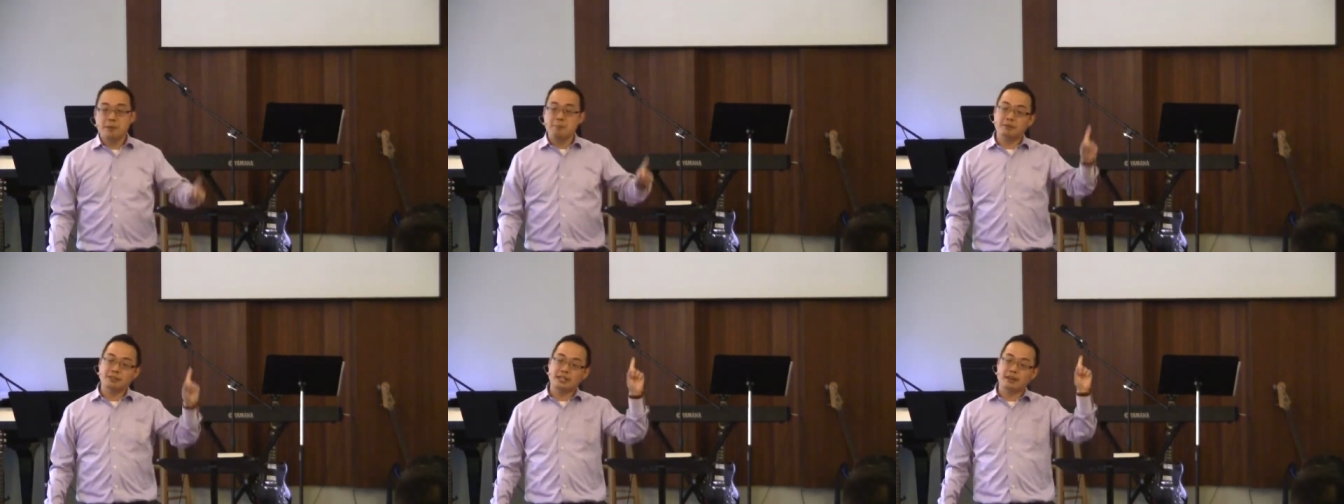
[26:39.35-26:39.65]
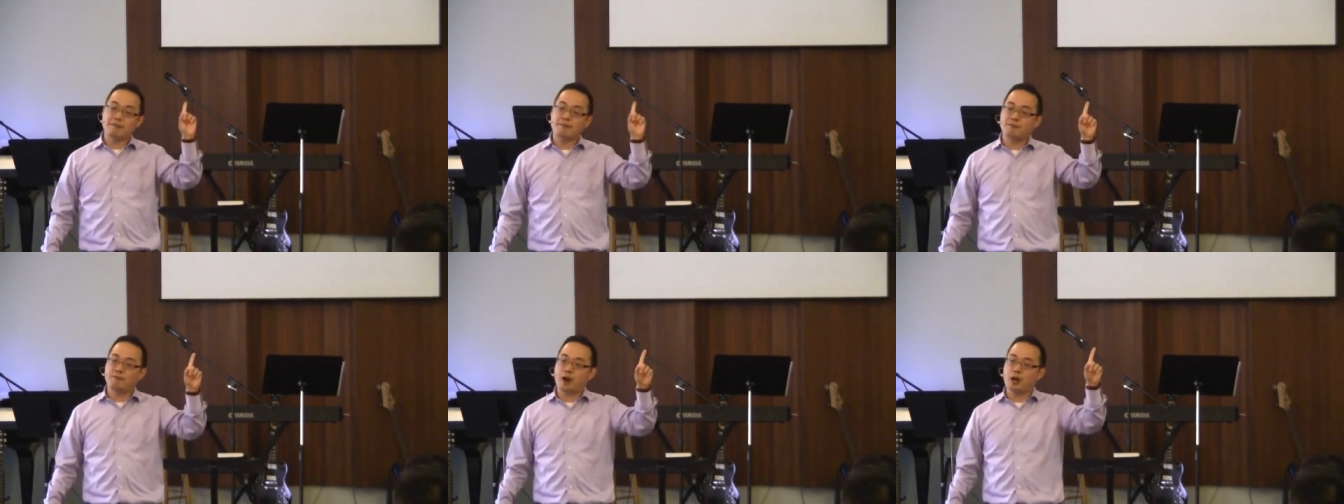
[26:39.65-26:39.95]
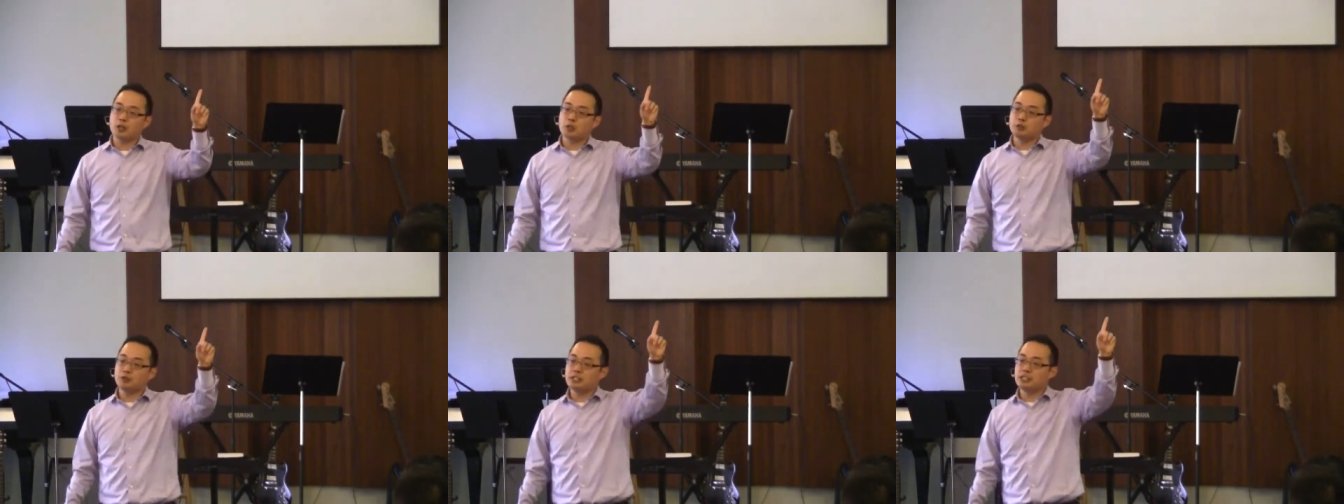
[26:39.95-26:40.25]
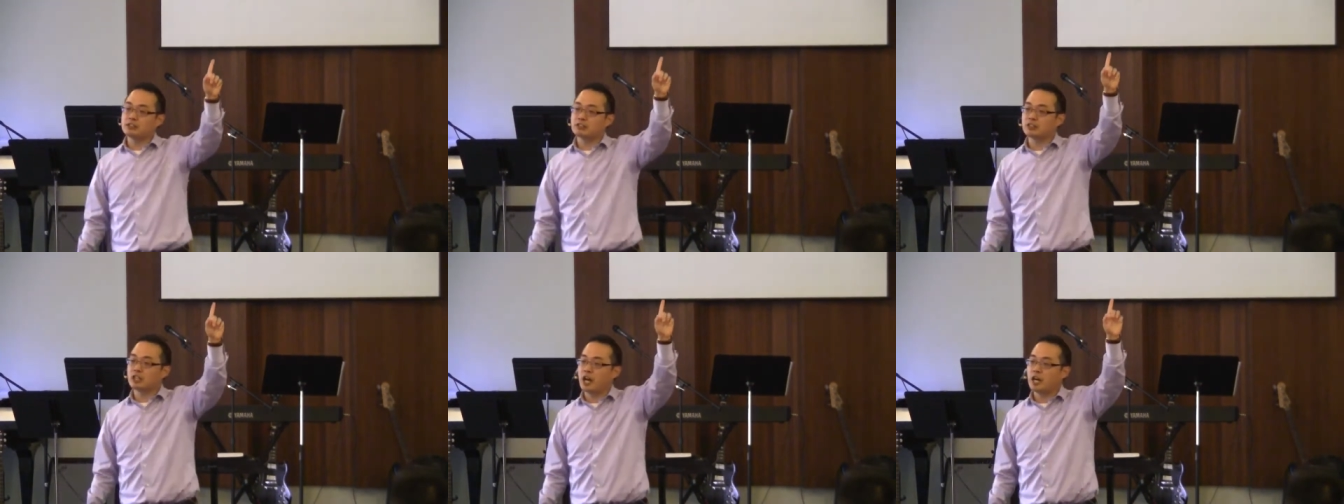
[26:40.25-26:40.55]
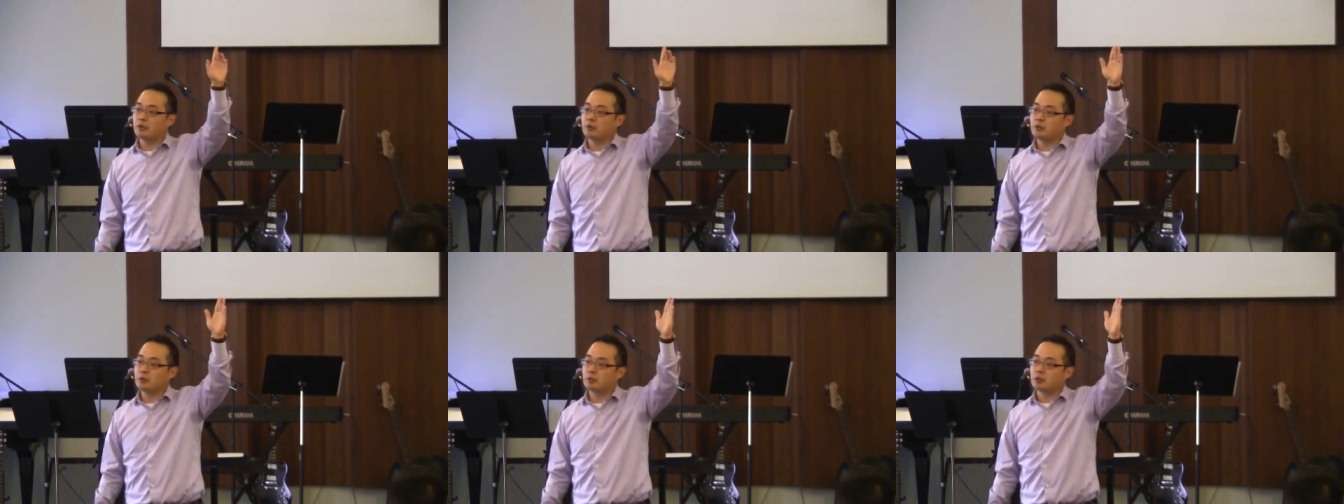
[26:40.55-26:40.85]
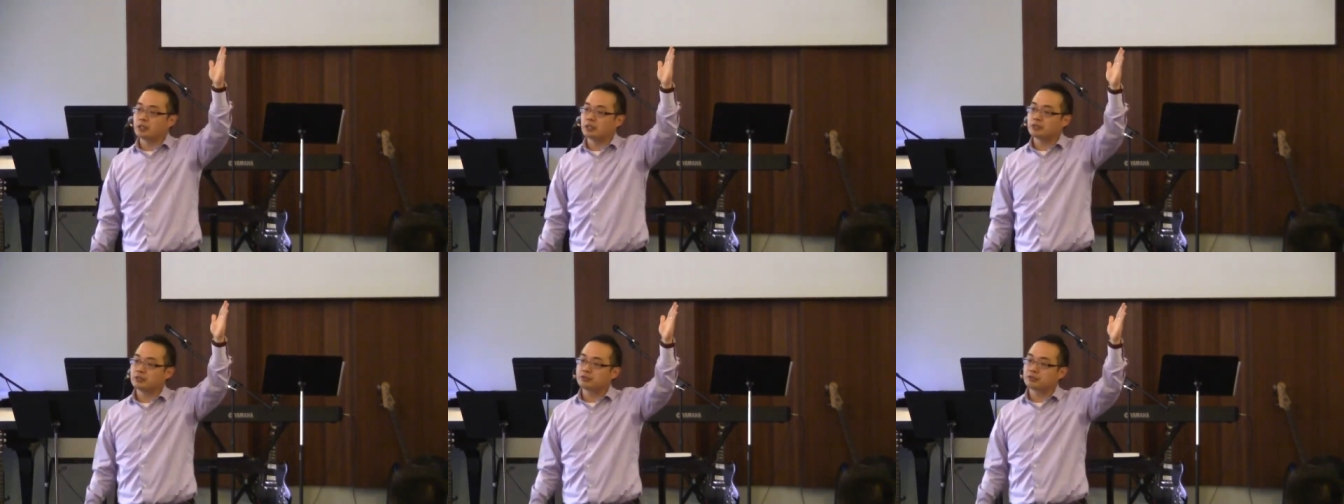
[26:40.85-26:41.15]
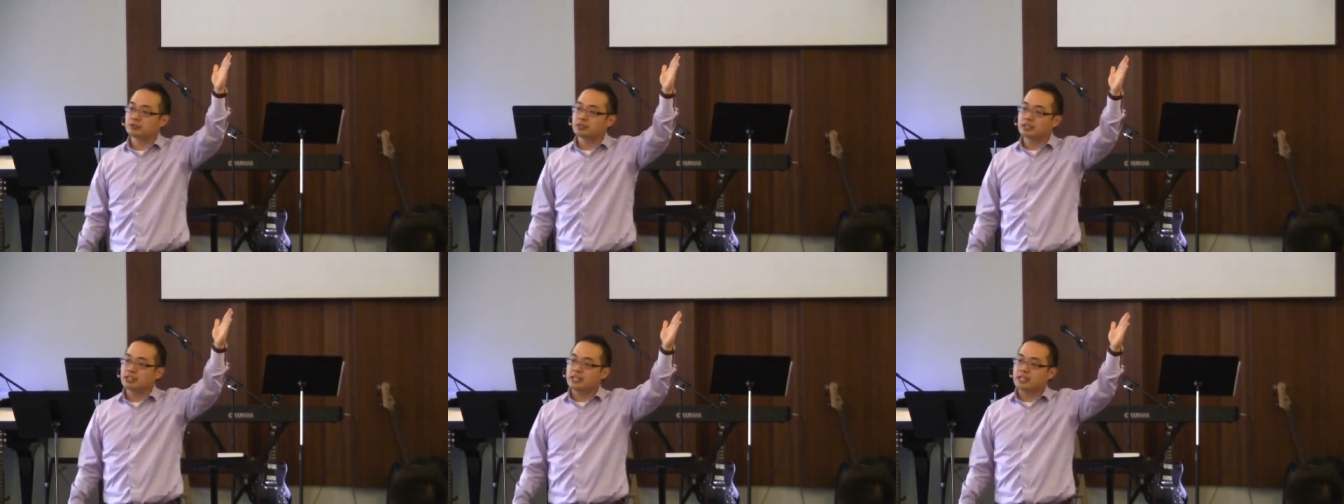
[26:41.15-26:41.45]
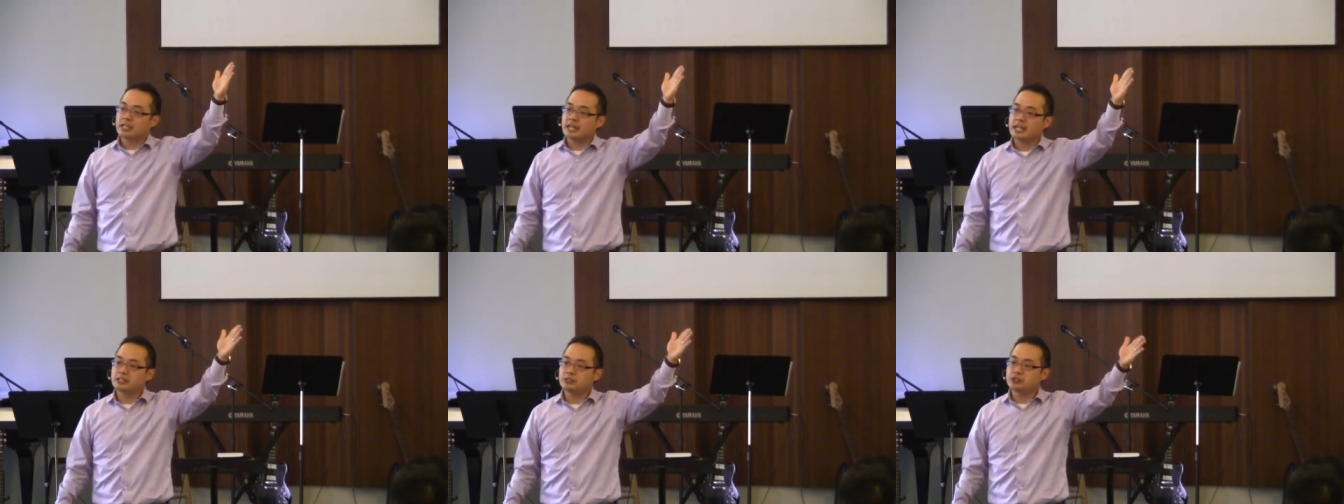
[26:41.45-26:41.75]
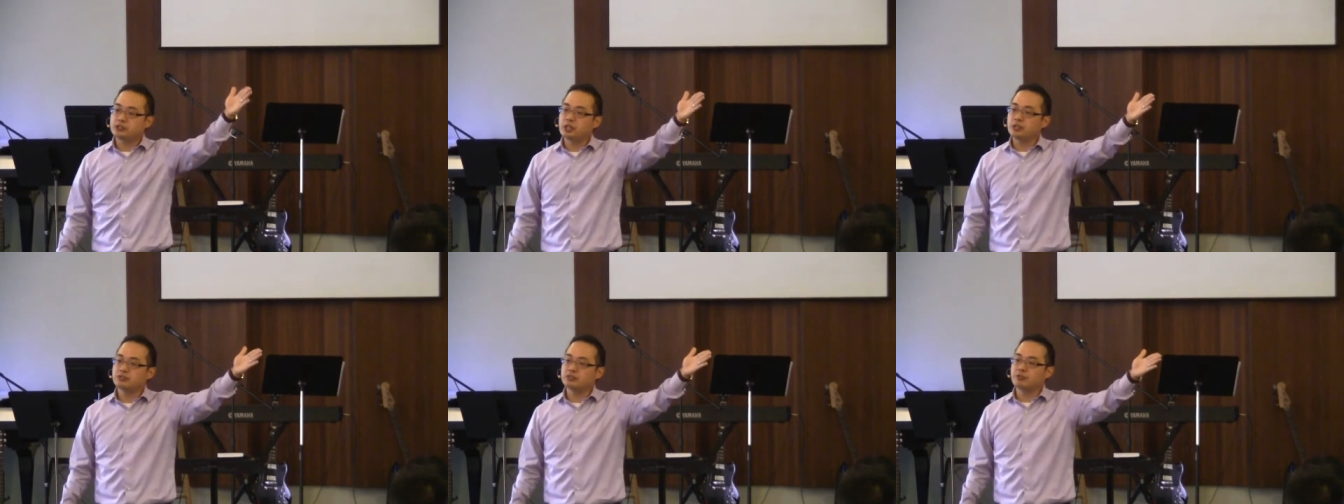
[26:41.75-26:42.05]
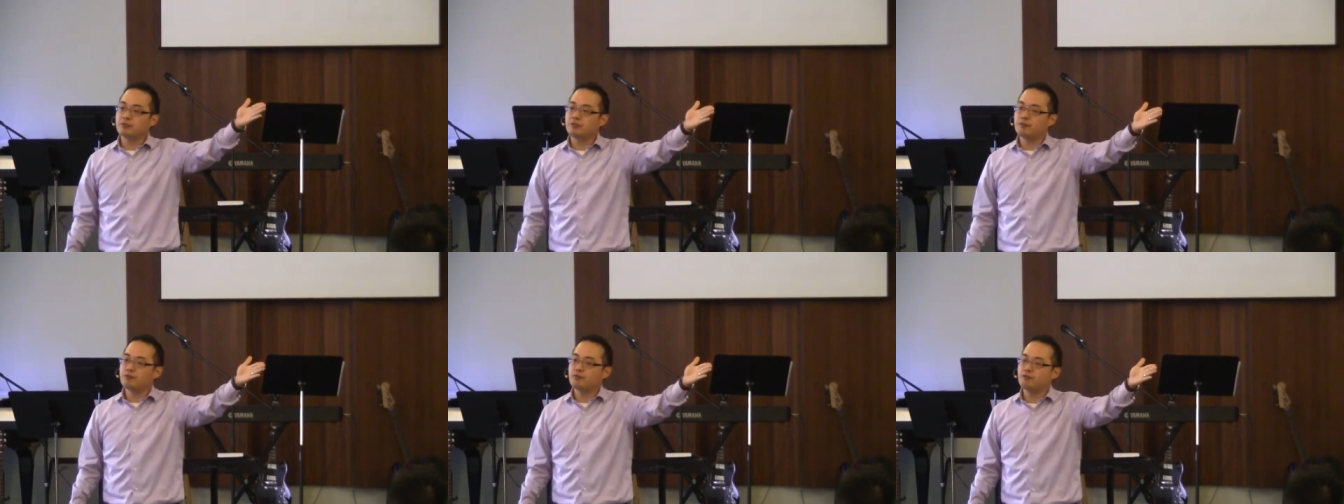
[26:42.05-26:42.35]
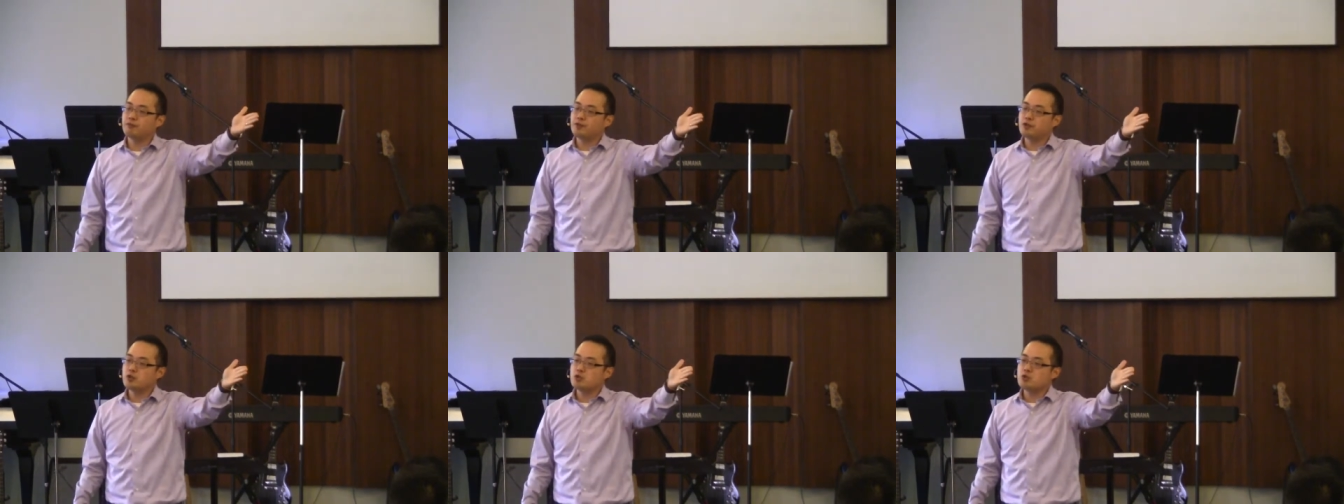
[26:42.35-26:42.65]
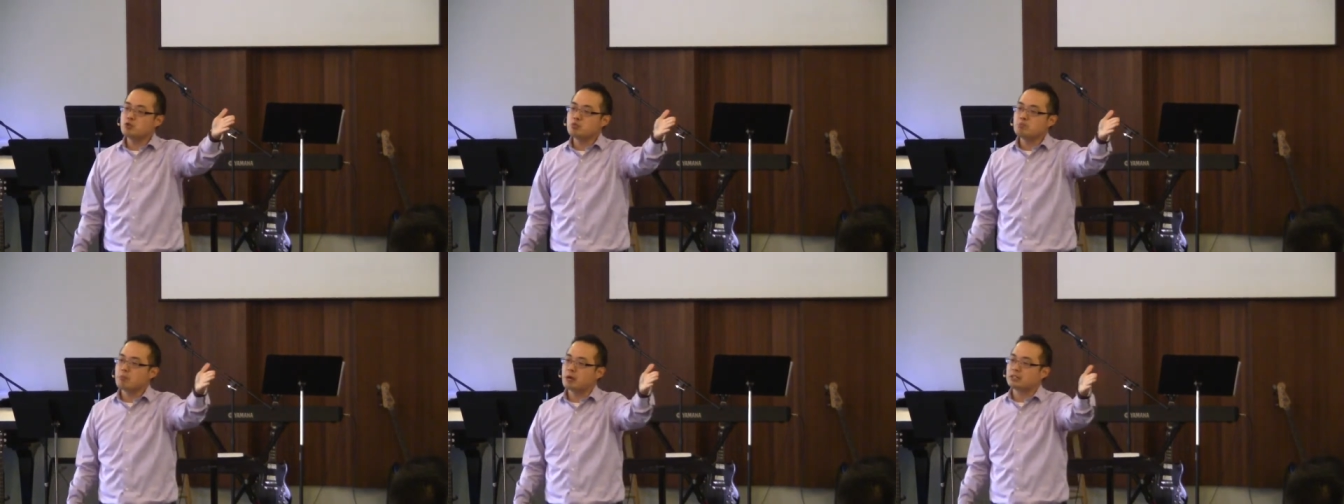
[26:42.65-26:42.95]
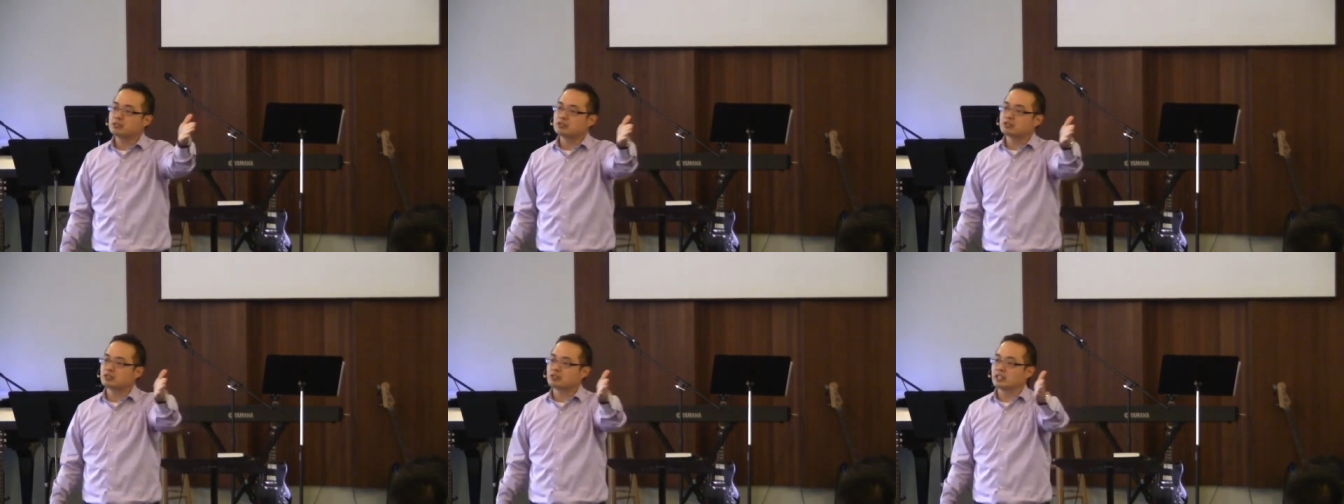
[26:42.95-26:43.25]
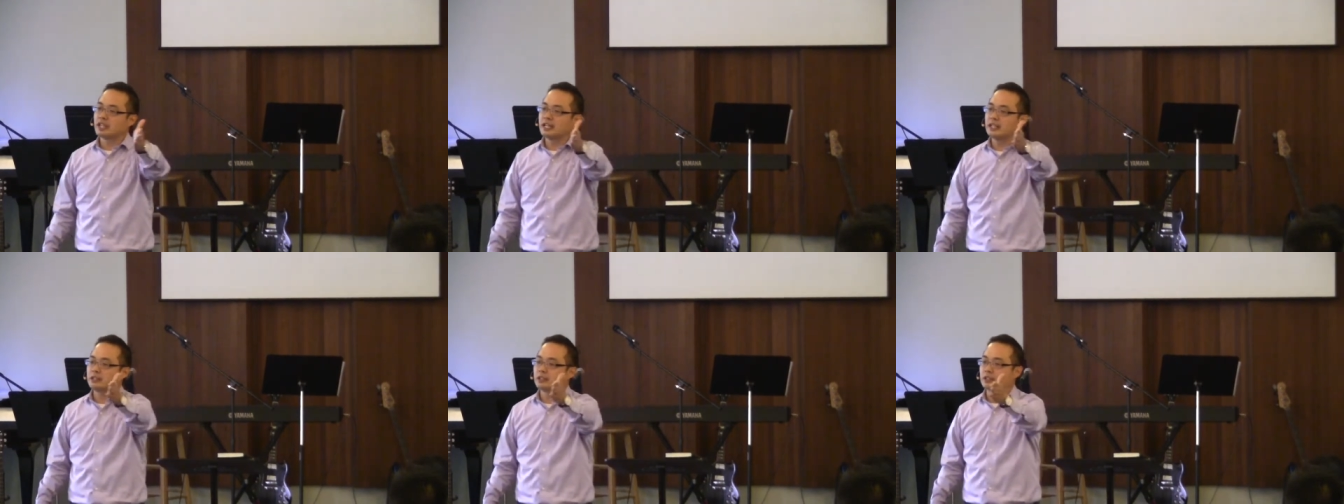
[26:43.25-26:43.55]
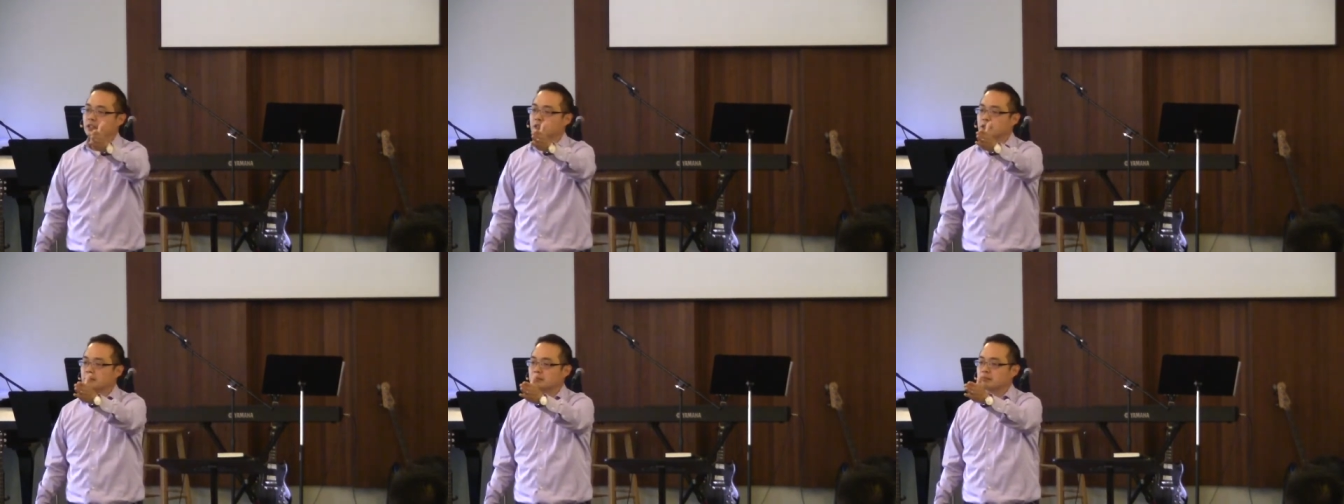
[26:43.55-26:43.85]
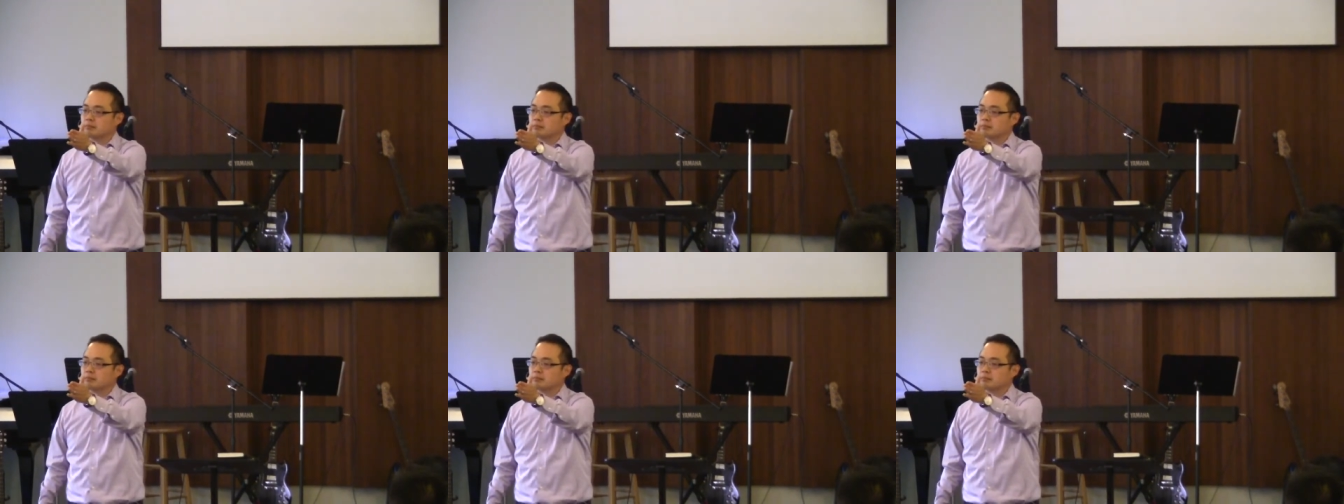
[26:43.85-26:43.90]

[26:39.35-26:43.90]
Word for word: But they follow these lottery winners, and just a few months later,